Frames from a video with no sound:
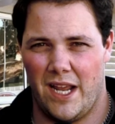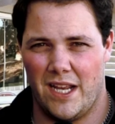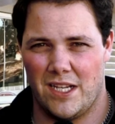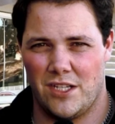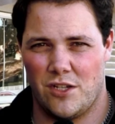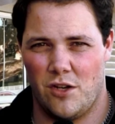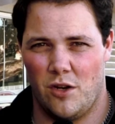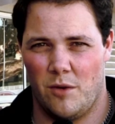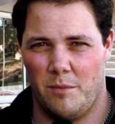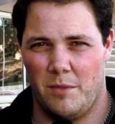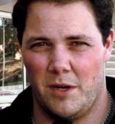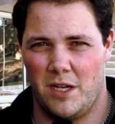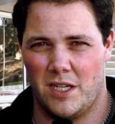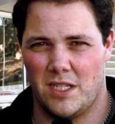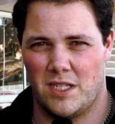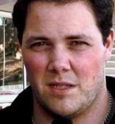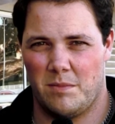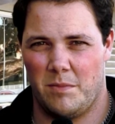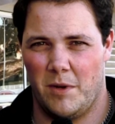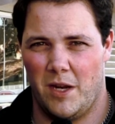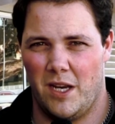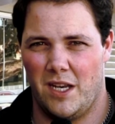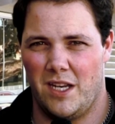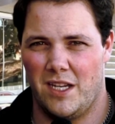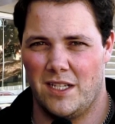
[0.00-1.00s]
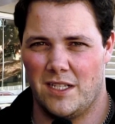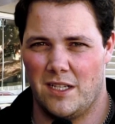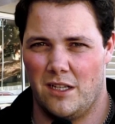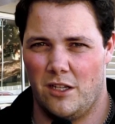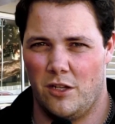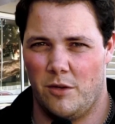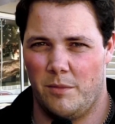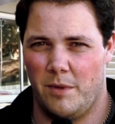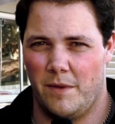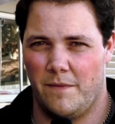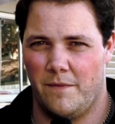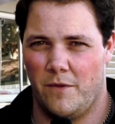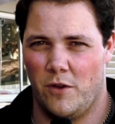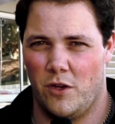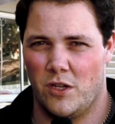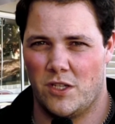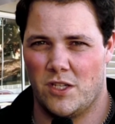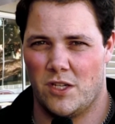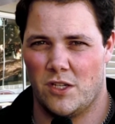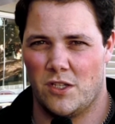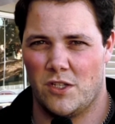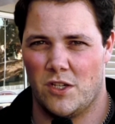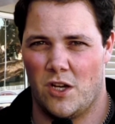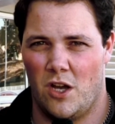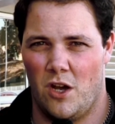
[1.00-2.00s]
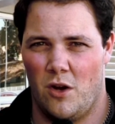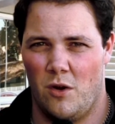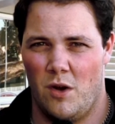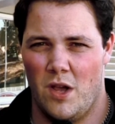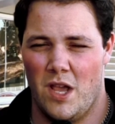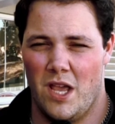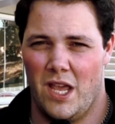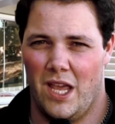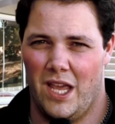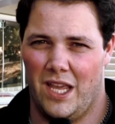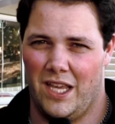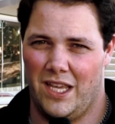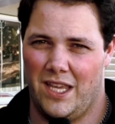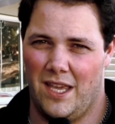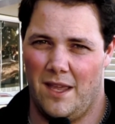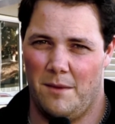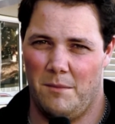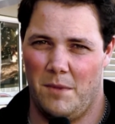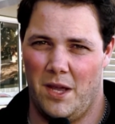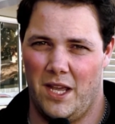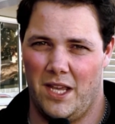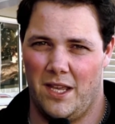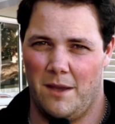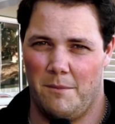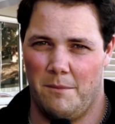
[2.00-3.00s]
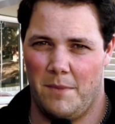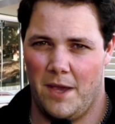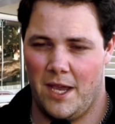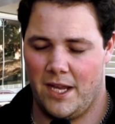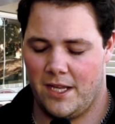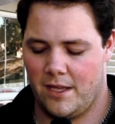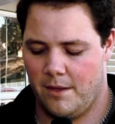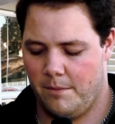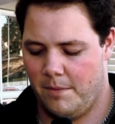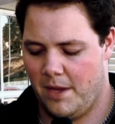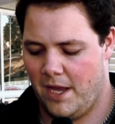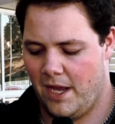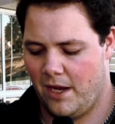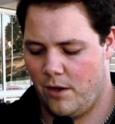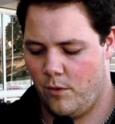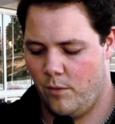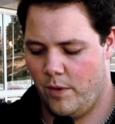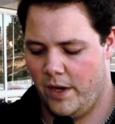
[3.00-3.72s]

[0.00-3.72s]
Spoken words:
has got a bit of speed, is a little bit versatile and can make it back-to-back